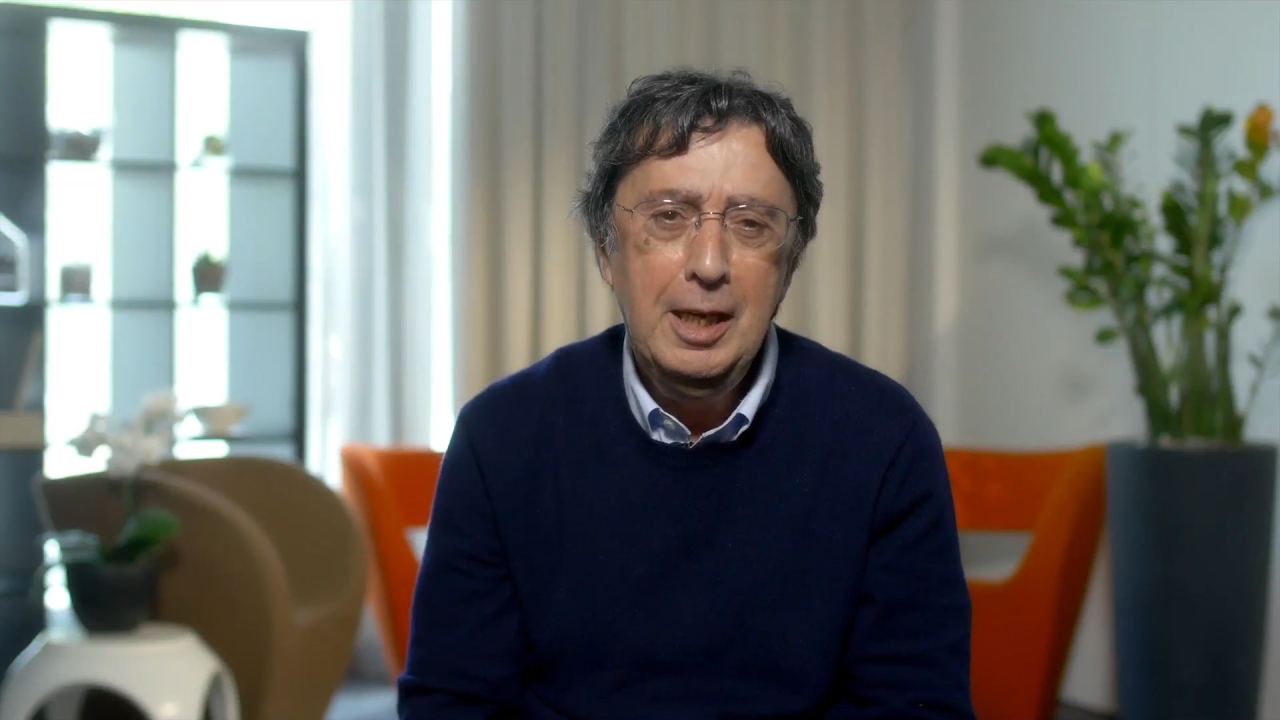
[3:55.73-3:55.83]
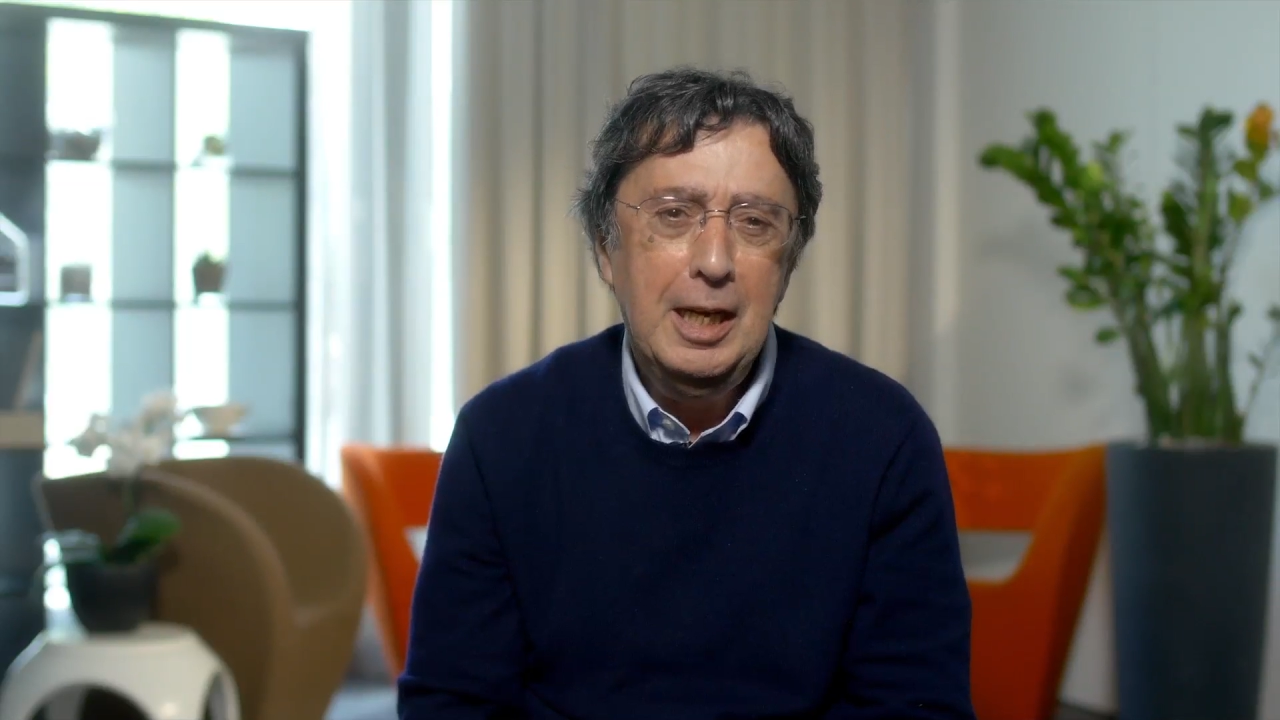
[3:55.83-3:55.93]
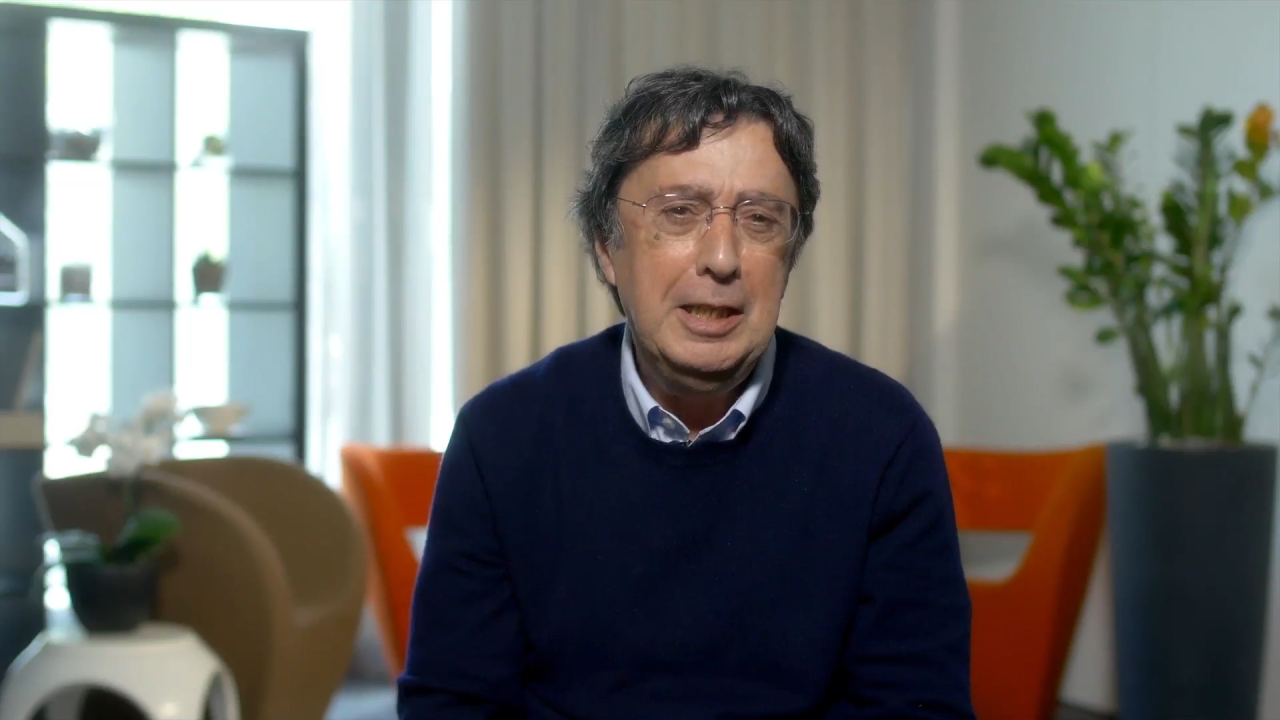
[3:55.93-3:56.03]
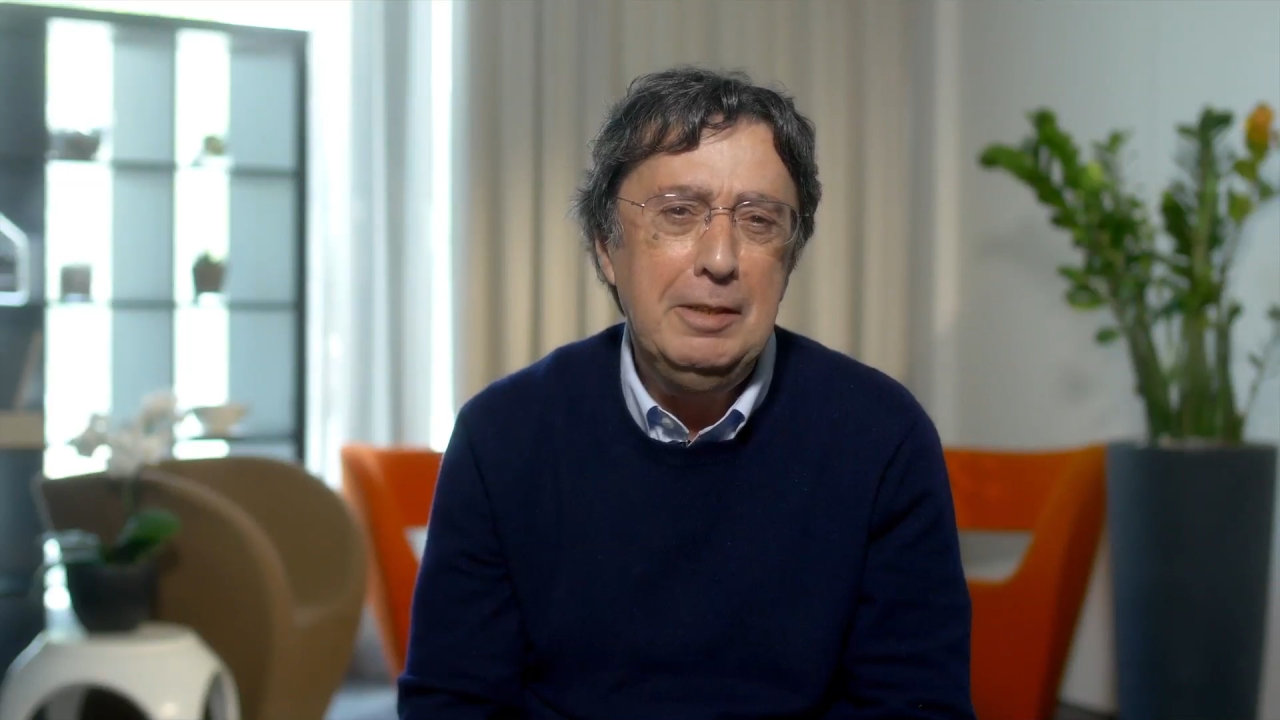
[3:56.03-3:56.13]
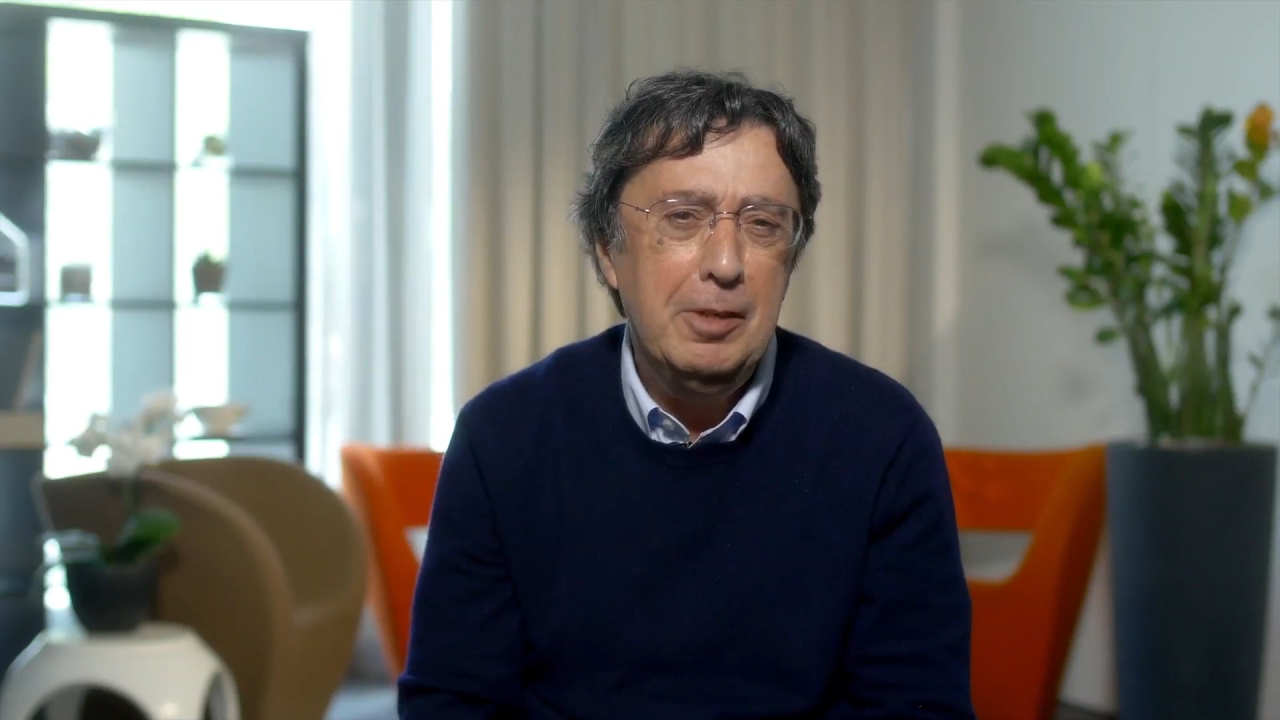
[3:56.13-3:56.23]

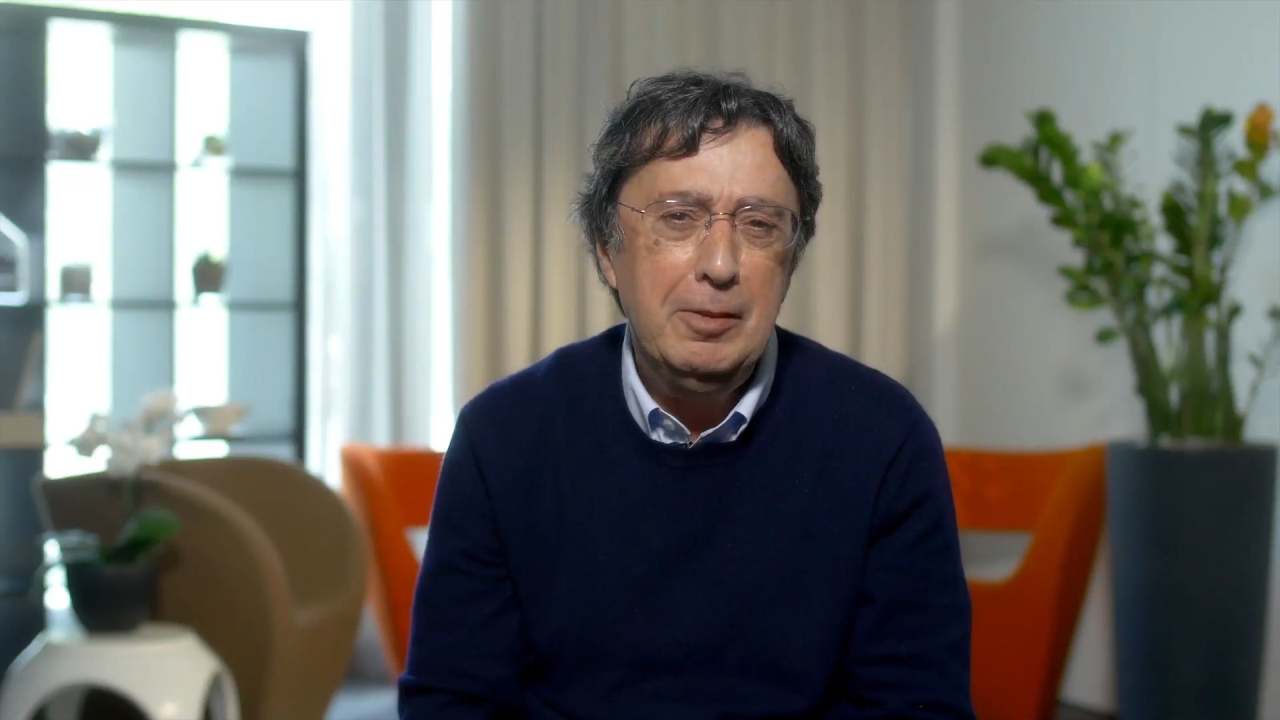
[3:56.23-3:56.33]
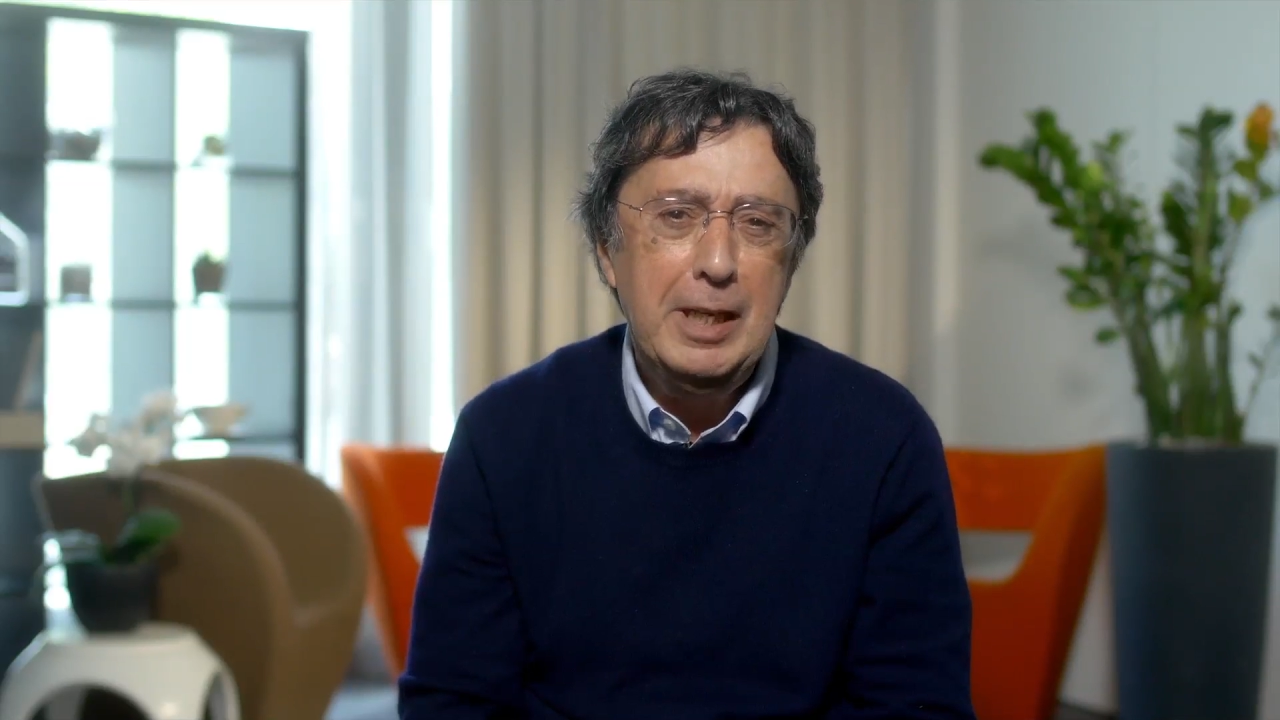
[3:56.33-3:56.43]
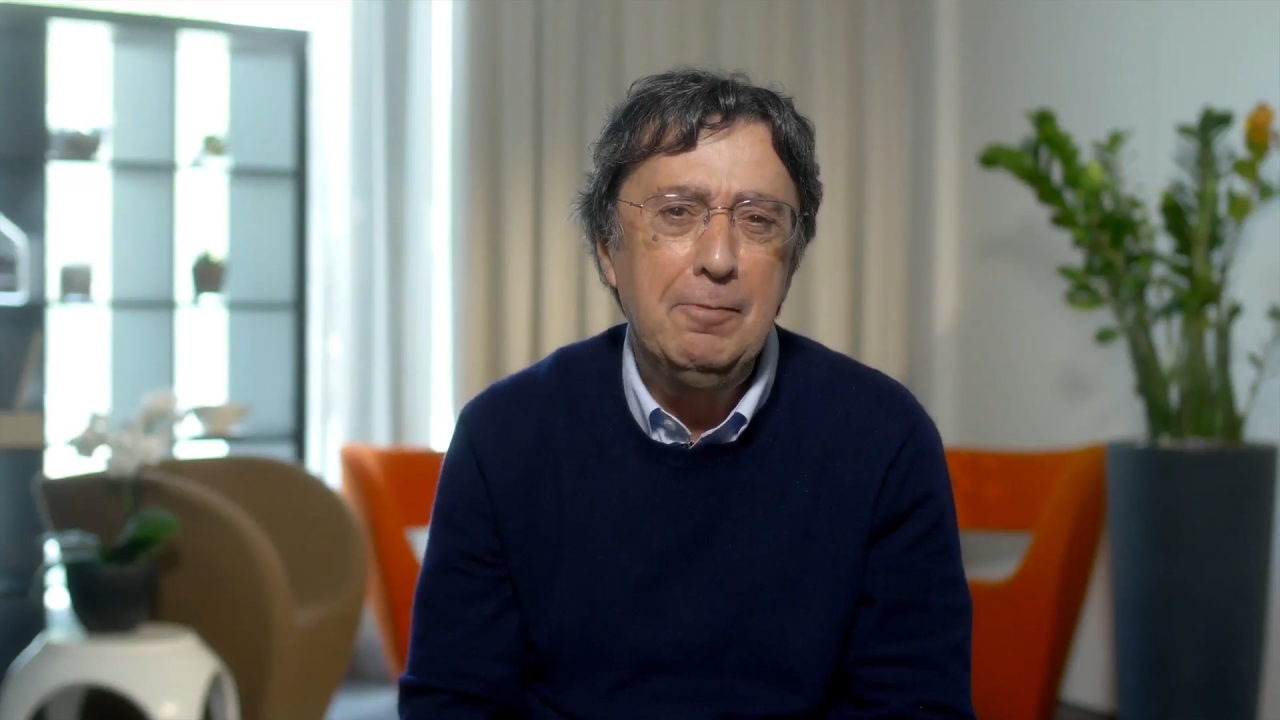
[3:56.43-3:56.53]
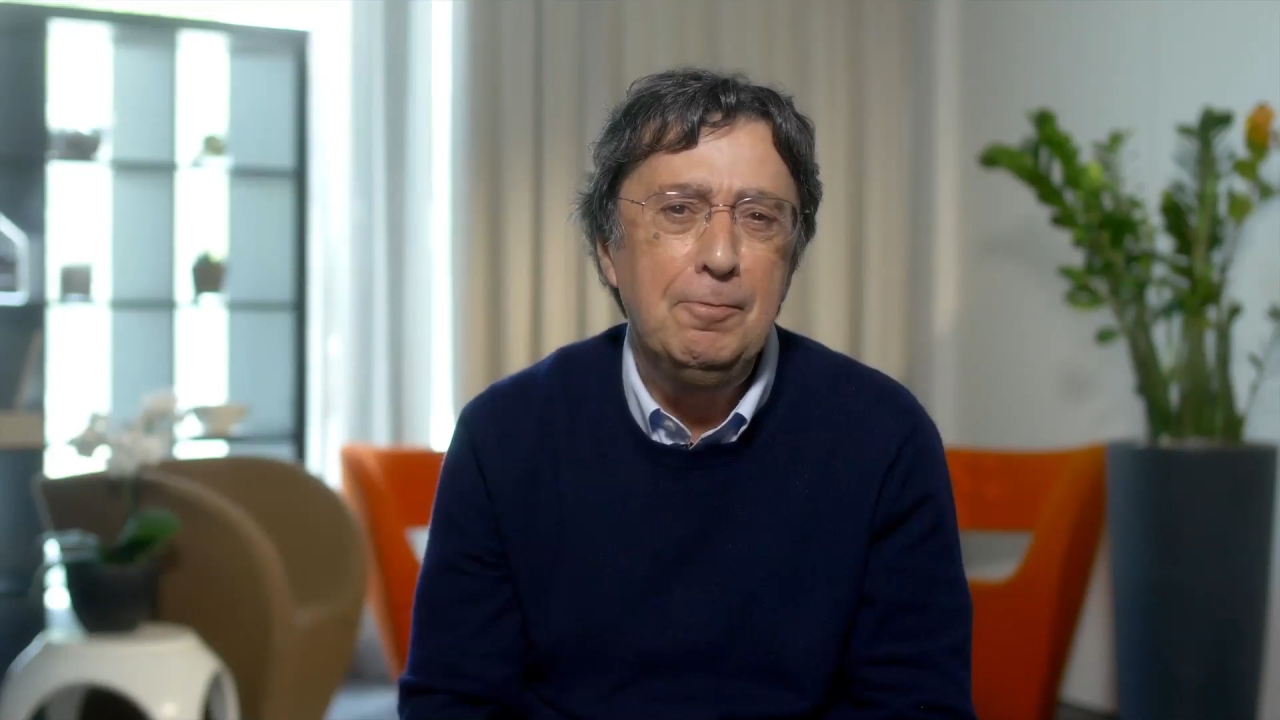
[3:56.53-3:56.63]
and even have